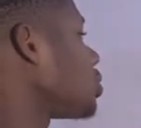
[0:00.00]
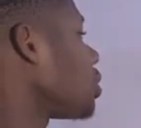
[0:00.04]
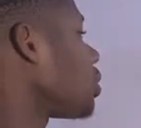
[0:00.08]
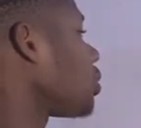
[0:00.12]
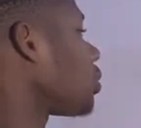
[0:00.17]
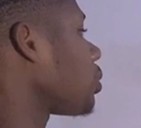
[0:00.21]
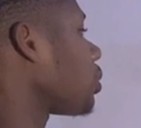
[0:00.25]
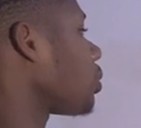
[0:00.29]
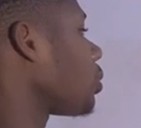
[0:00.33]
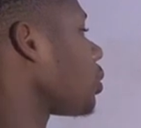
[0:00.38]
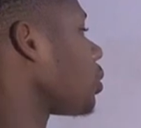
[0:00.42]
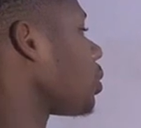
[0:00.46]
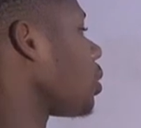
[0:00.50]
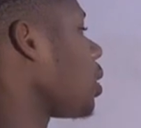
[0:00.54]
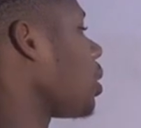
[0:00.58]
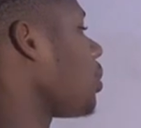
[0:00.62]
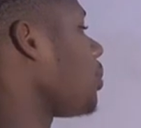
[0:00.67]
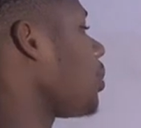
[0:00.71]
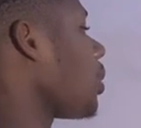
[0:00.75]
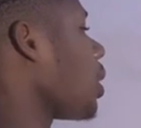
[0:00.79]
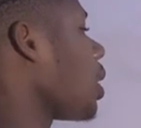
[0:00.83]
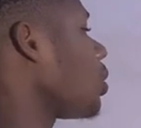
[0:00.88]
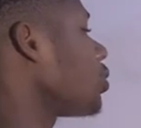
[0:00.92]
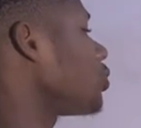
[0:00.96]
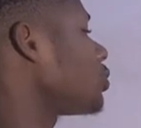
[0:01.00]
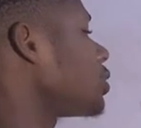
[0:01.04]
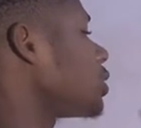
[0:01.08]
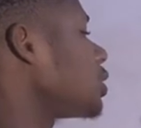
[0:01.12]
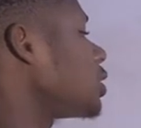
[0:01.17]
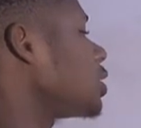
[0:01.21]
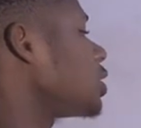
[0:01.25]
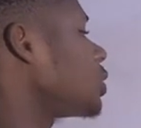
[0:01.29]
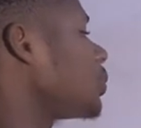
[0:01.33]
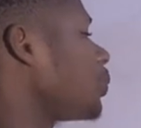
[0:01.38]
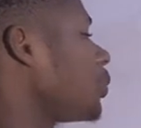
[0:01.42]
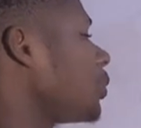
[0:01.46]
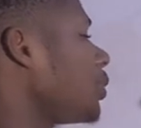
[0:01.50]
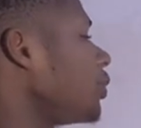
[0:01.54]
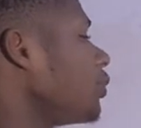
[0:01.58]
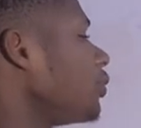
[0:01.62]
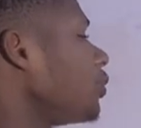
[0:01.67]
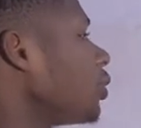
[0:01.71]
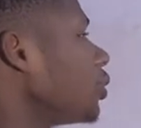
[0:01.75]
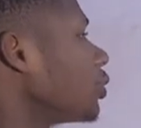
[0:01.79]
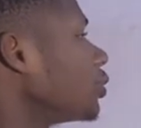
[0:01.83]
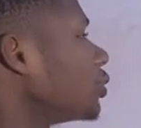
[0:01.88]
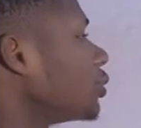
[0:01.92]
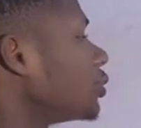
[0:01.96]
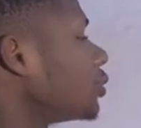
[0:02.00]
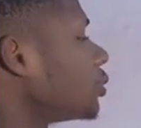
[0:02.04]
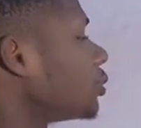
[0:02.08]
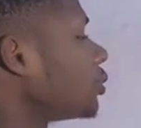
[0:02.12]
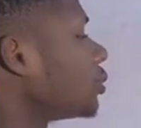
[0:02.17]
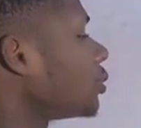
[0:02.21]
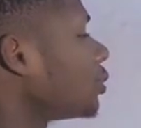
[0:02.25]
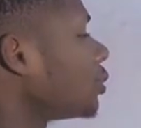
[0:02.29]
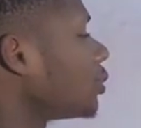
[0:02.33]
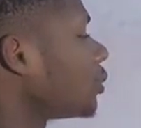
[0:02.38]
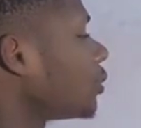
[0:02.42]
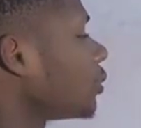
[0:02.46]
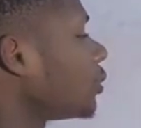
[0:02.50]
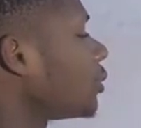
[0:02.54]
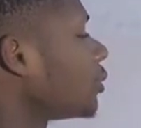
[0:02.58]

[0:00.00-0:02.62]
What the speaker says: to talk about is period.